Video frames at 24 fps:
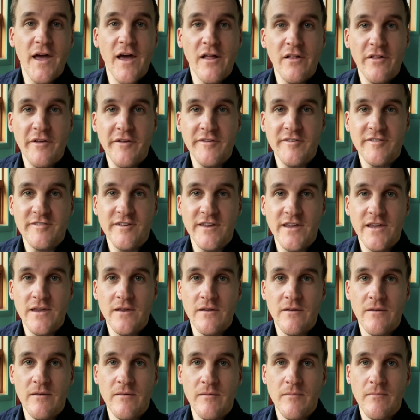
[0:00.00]

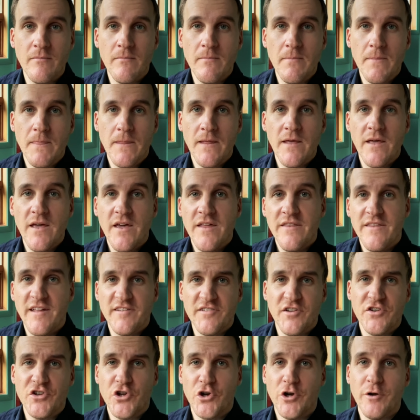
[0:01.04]
LLC? That's
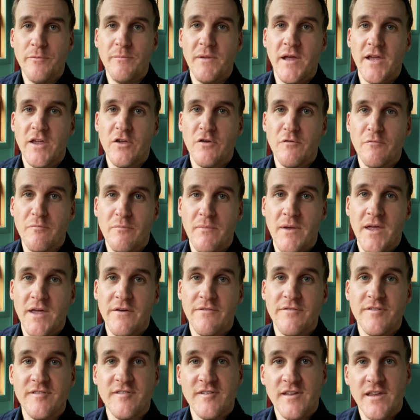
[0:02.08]
a term that you may
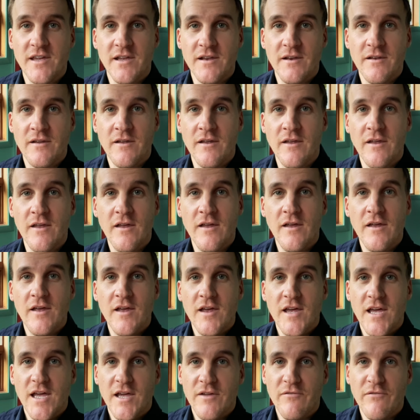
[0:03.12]
have seen
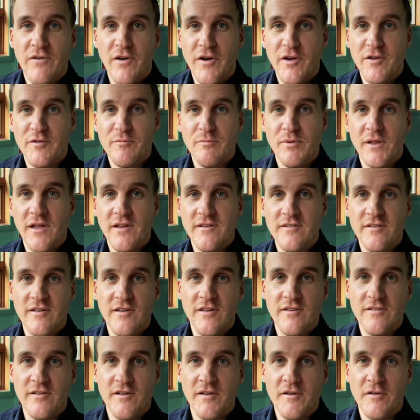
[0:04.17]
in various
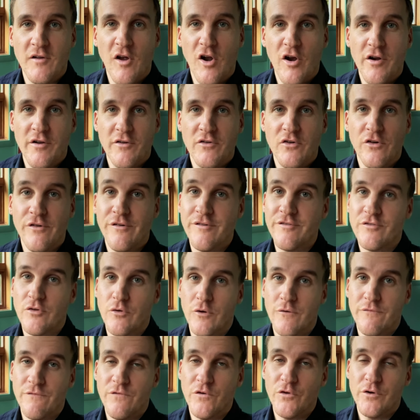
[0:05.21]
places on articles
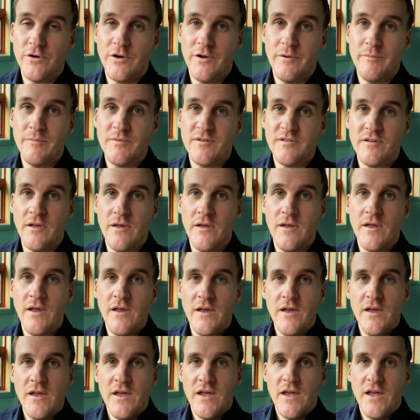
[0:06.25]
or forums.
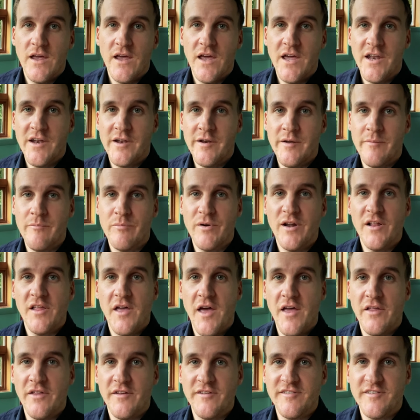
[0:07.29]
And an umbrella
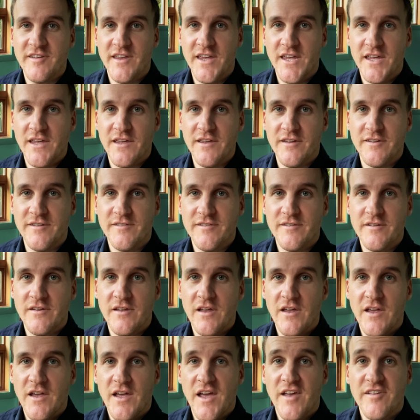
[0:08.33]
LLC is
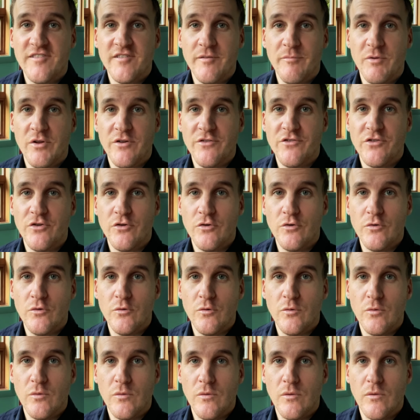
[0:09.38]
similar
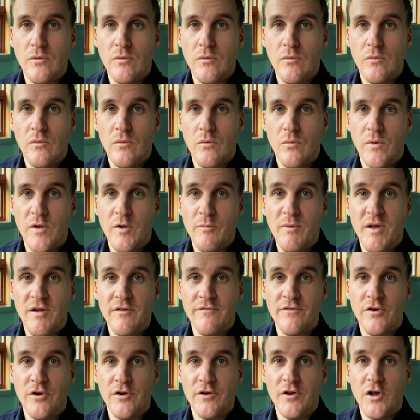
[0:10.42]
to what you may
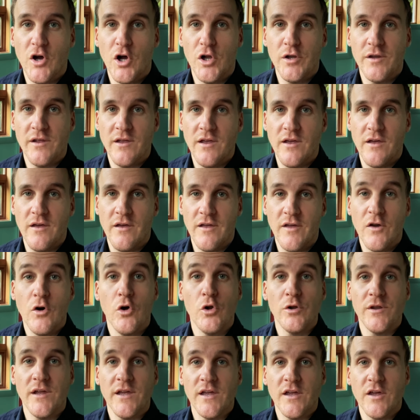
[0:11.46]
have heard called a
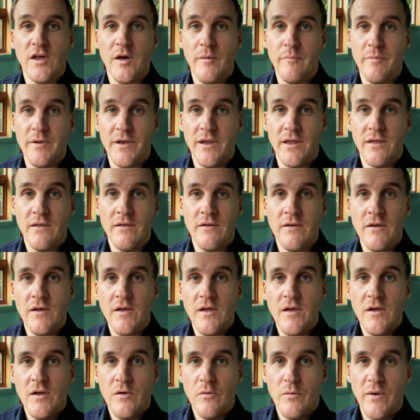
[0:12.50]
holding company,
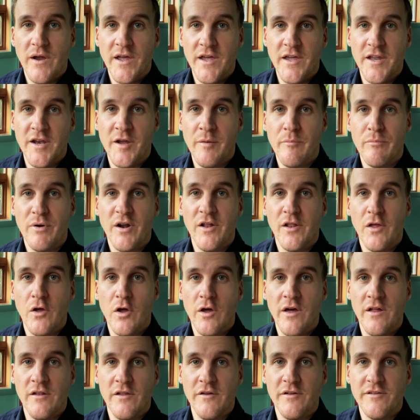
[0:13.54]
right? An umbrella
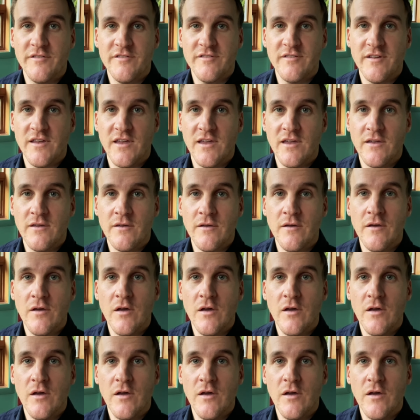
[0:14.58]
LLC